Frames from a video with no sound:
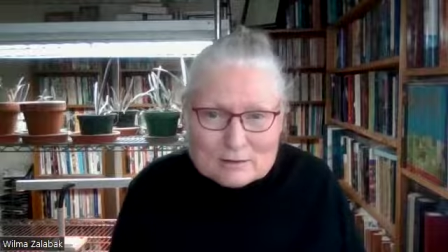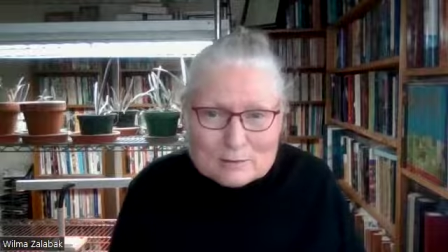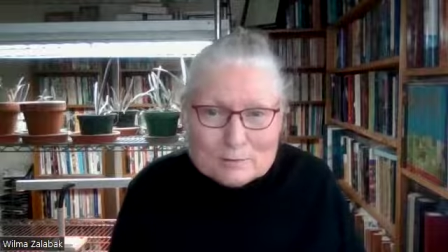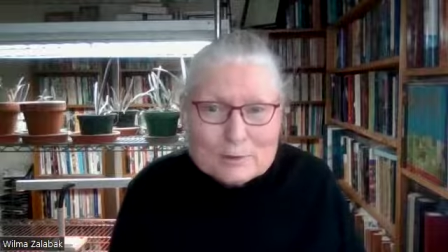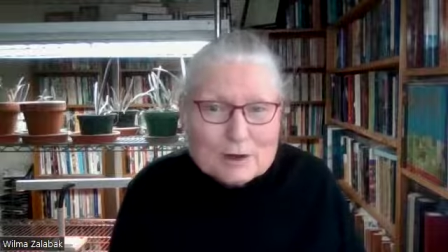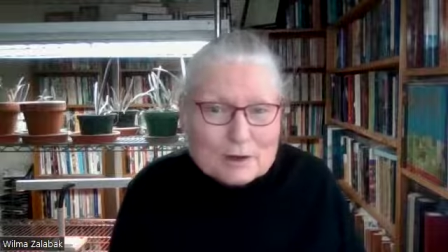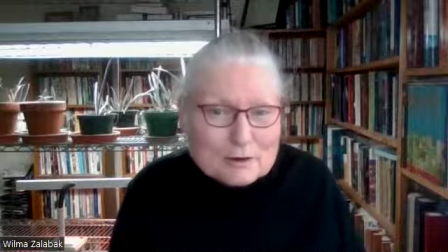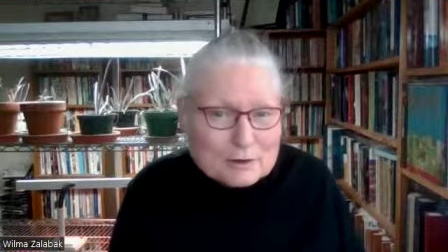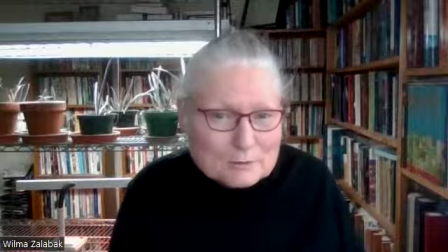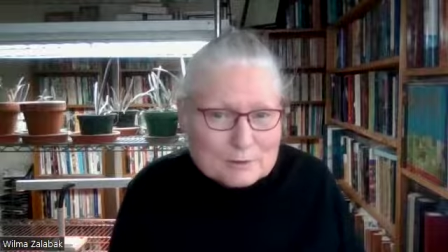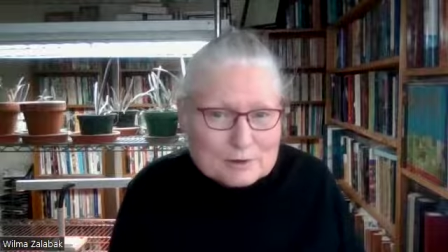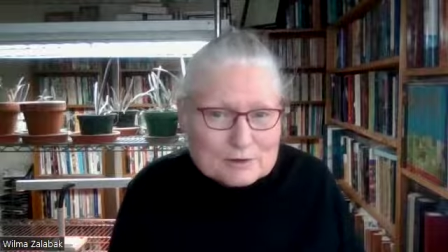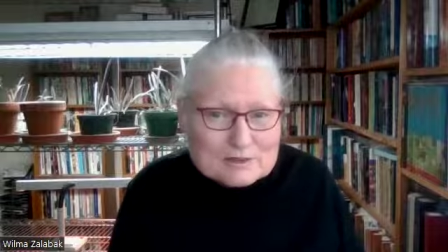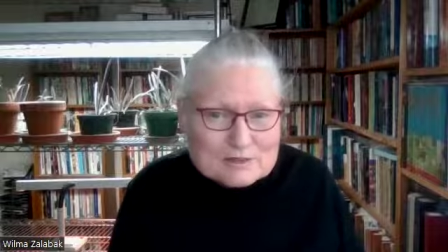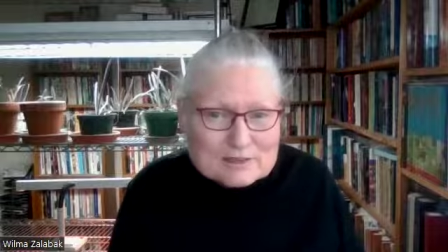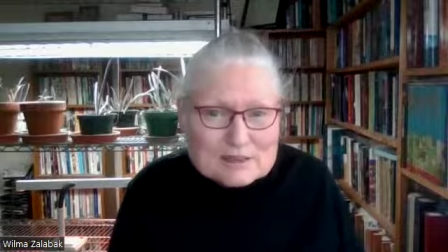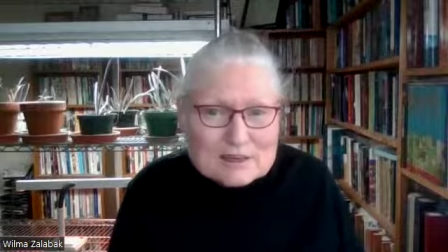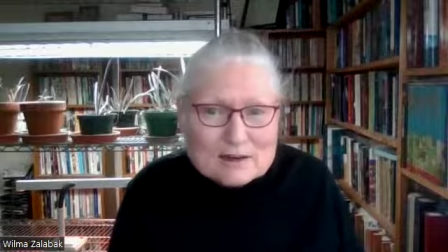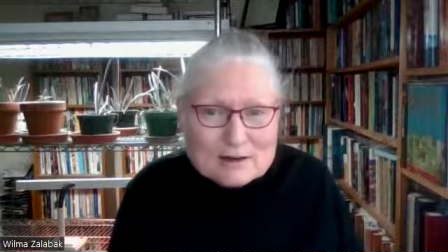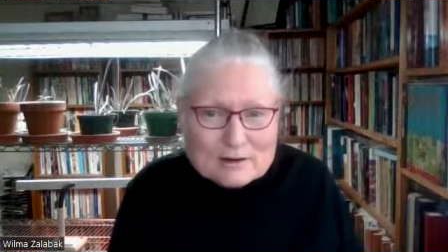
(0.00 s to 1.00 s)
the
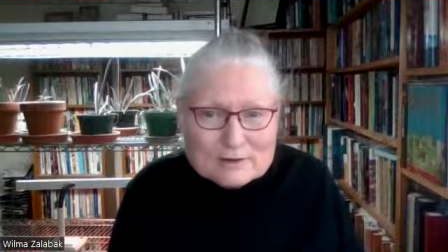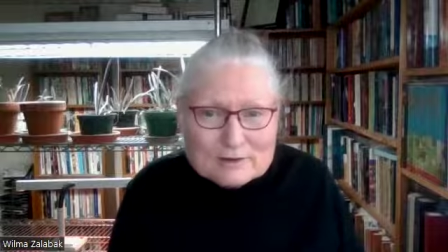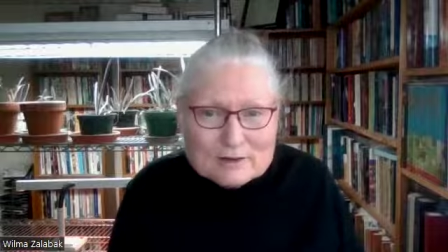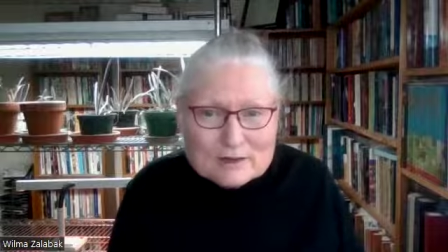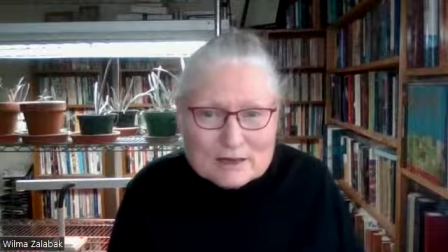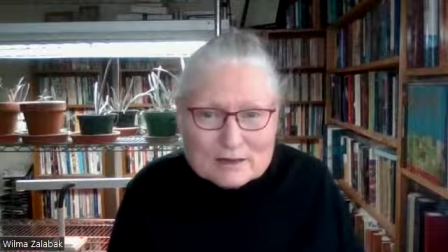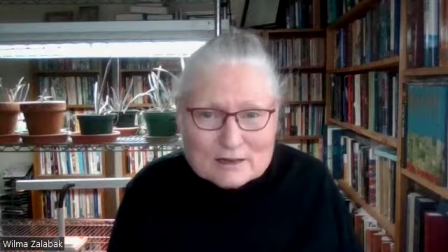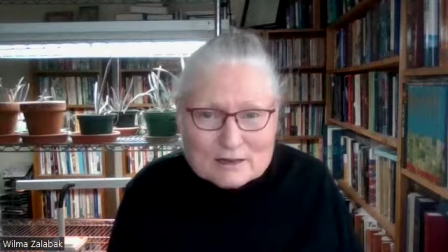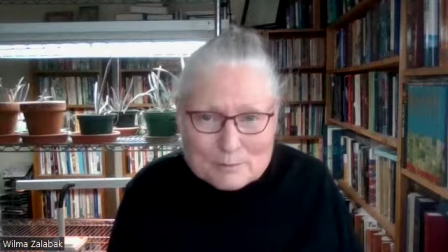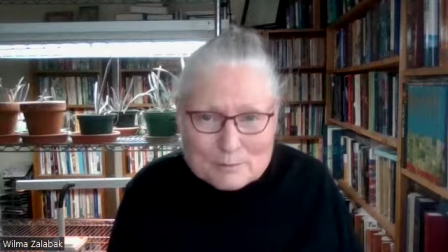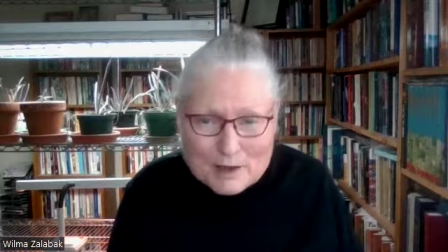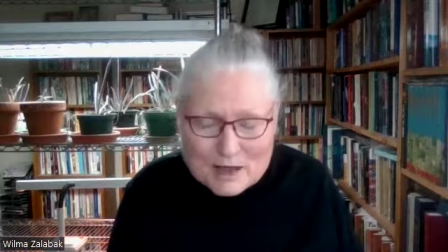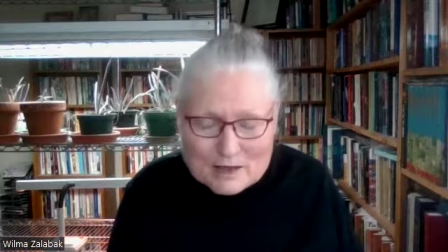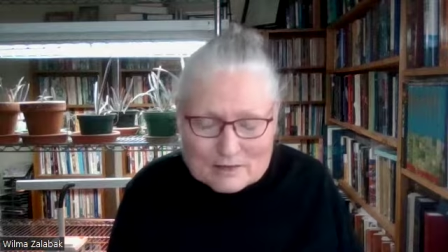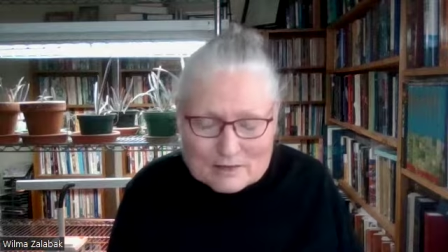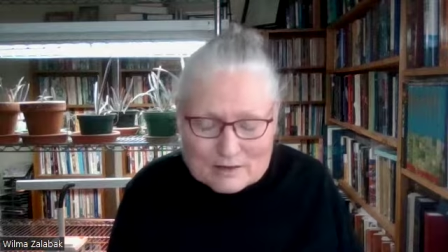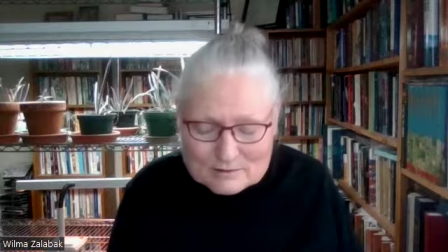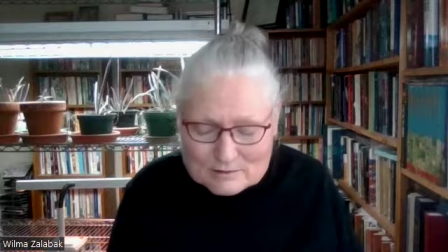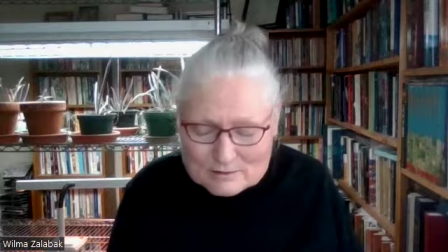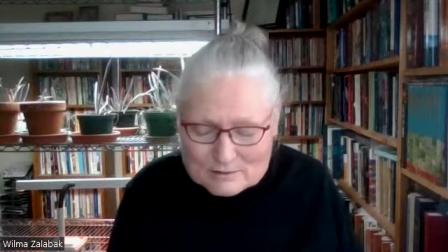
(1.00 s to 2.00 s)
parables that are unique to
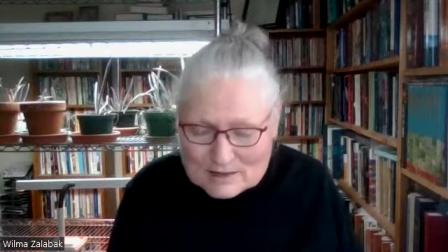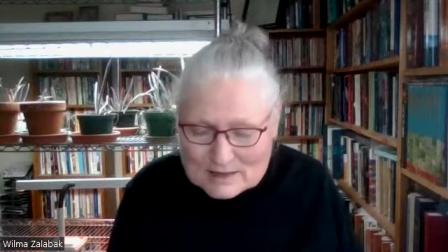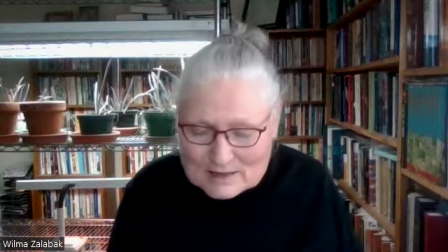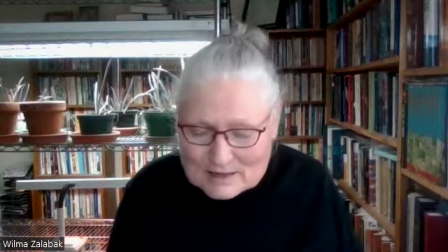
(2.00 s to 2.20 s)
Matthew.